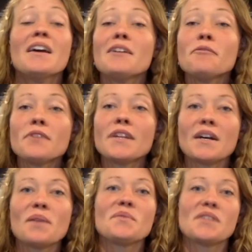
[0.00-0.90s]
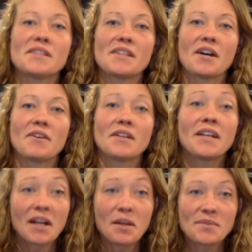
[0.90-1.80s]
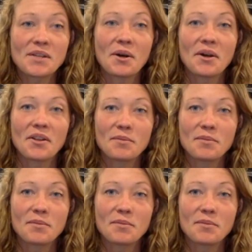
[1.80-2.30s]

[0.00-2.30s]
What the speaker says: It really helps us out, and it helps out other